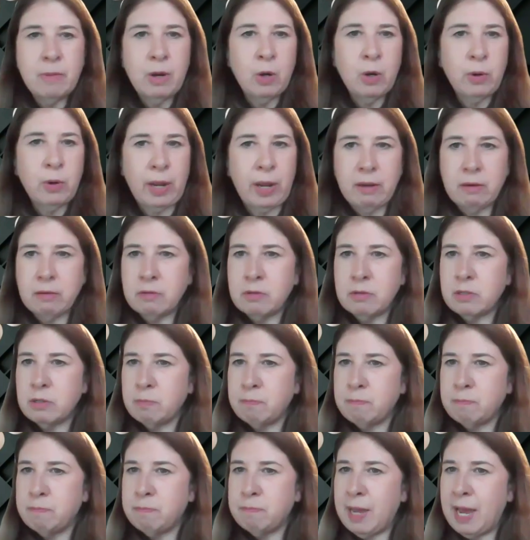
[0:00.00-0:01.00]
Okay,
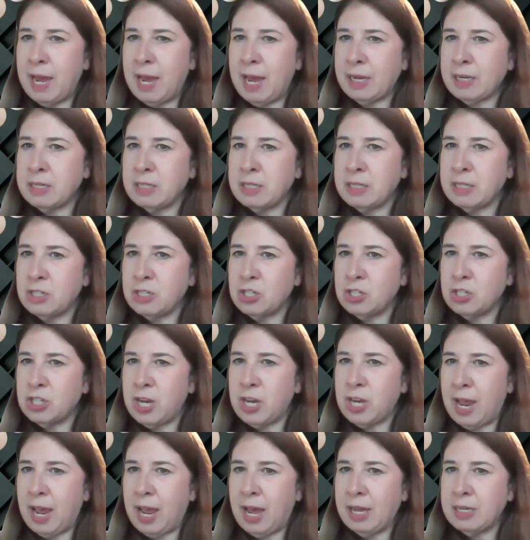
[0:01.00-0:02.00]
so back to the
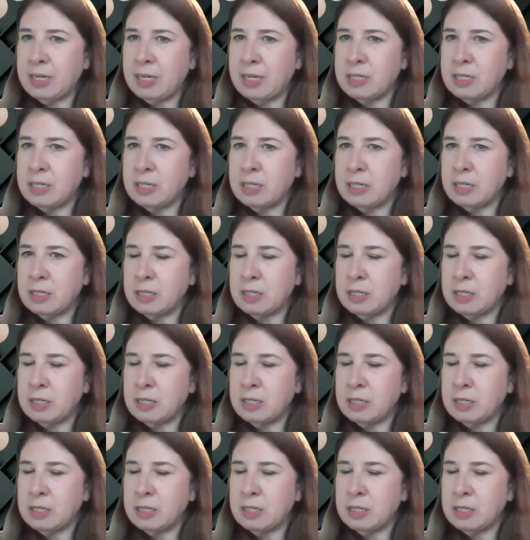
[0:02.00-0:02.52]
chat.